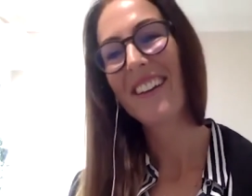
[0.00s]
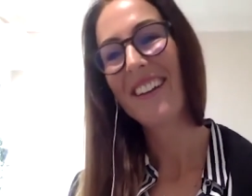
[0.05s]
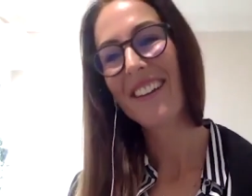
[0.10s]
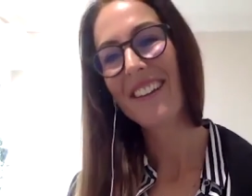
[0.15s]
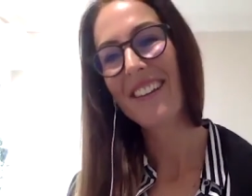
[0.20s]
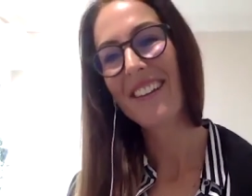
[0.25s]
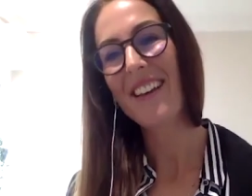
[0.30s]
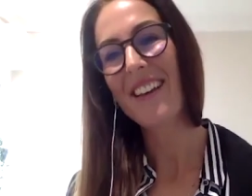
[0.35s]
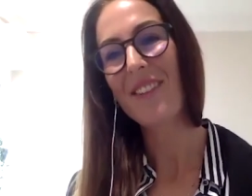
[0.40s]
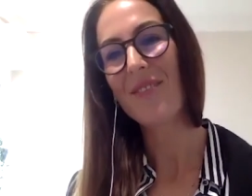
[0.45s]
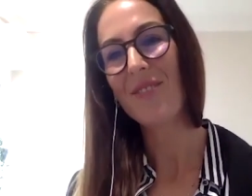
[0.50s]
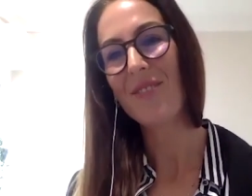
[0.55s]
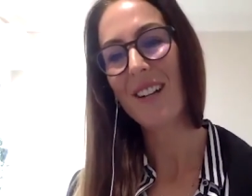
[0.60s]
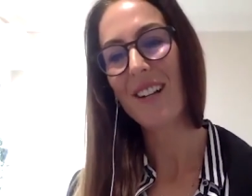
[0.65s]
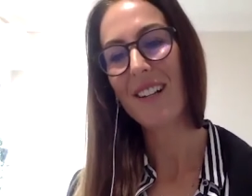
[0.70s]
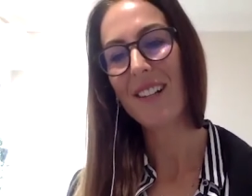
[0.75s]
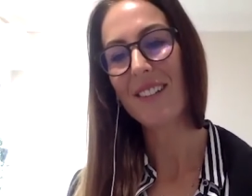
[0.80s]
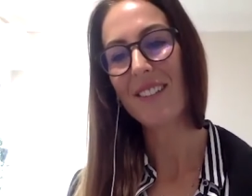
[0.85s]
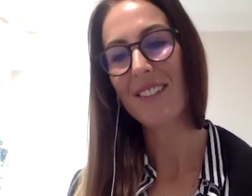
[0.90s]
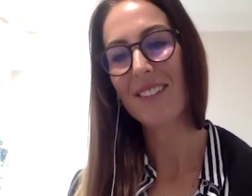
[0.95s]
yeah
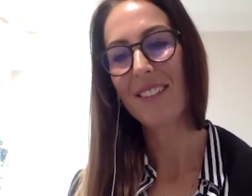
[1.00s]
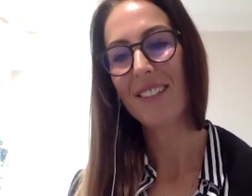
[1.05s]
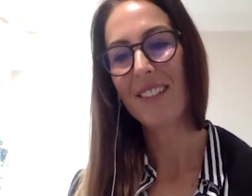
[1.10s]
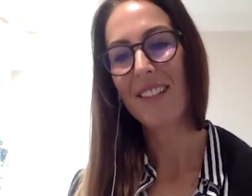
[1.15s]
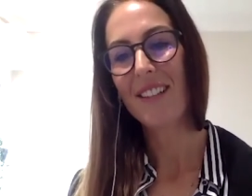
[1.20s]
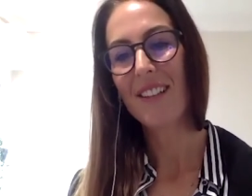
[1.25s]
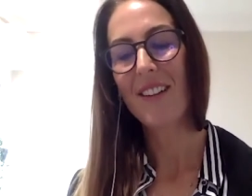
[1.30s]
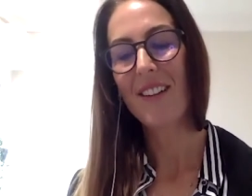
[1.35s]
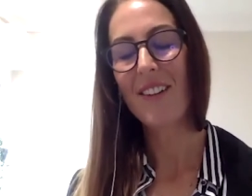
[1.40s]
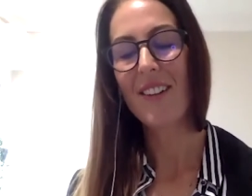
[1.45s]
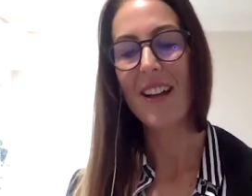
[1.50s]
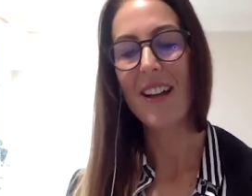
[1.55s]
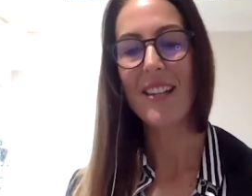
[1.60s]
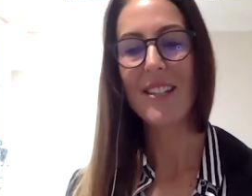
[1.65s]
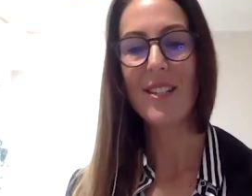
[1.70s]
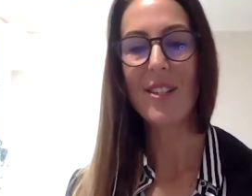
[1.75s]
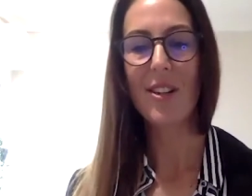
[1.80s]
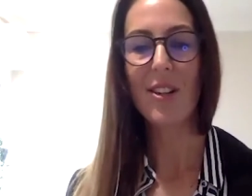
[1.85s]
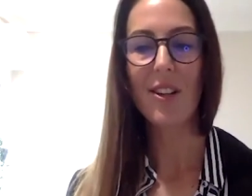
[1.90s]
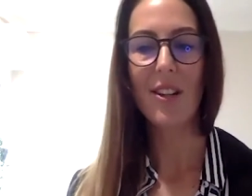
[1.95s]
wow all right
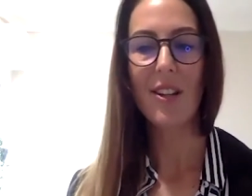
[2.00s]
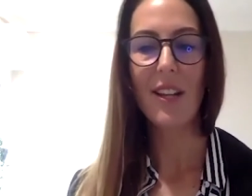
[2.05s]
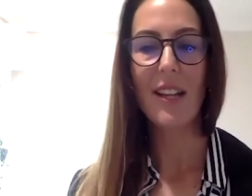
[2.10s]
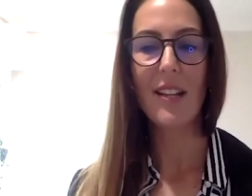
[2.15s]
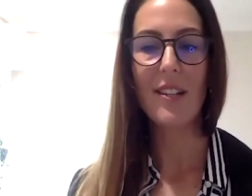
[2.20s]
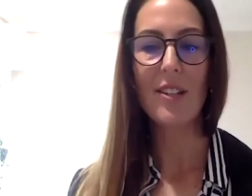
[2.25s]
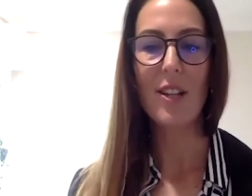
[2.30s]
so in